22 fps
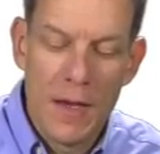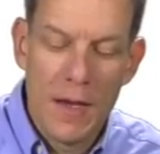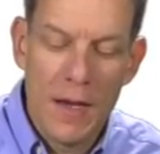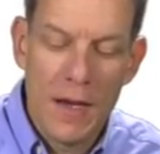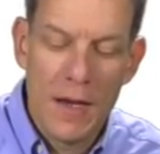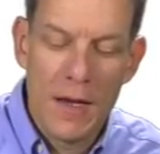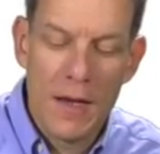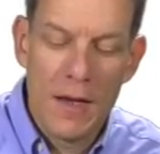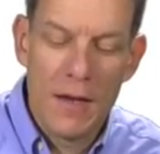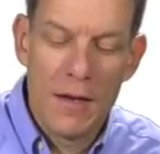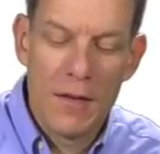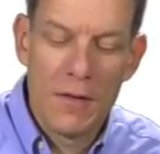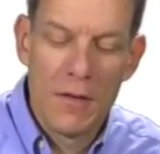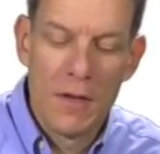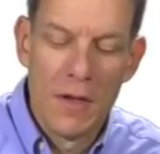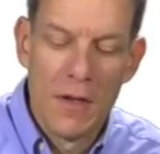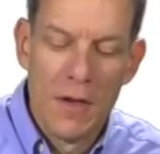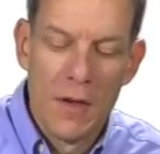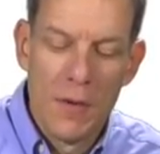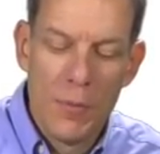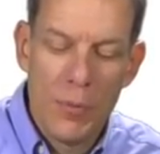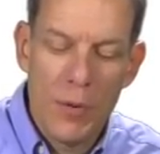And
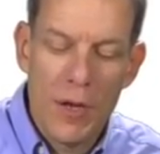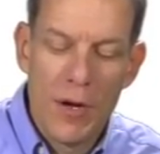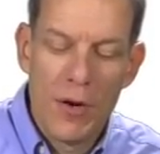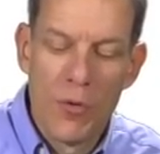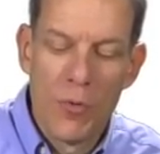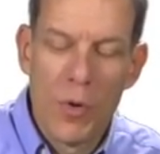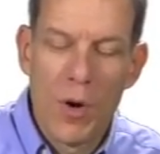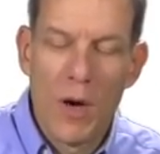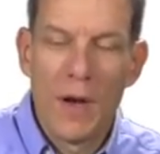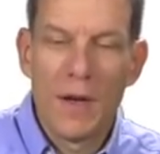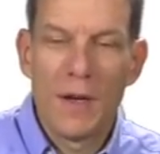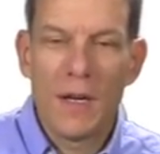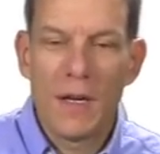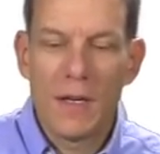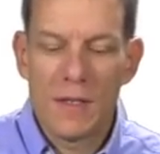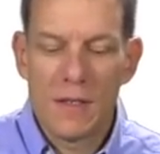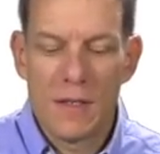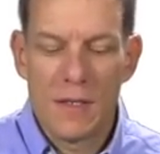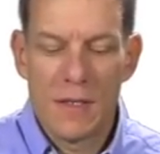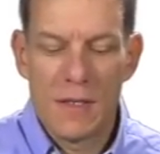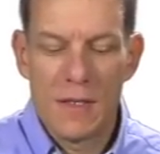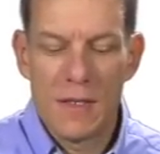player one
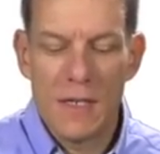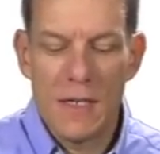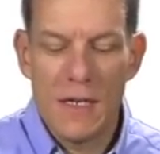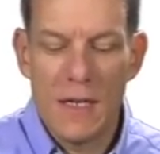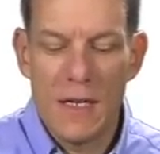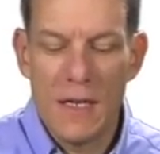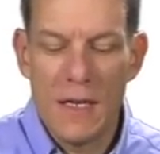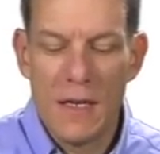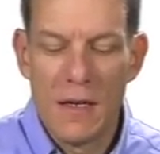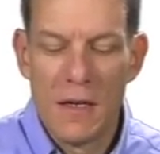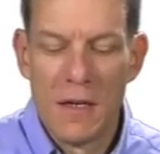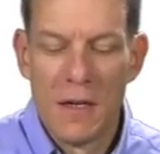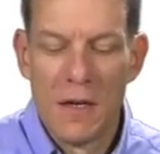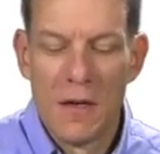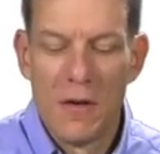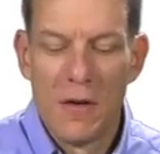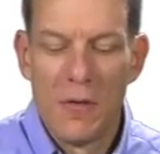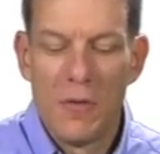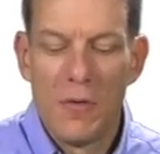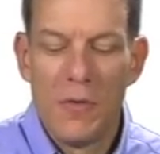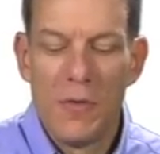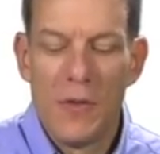gets to see
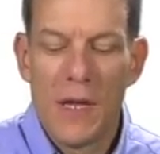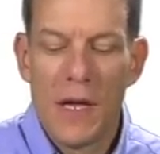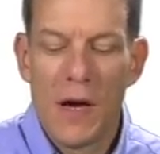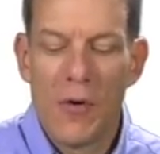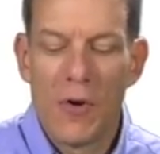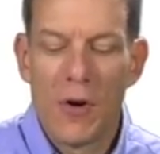the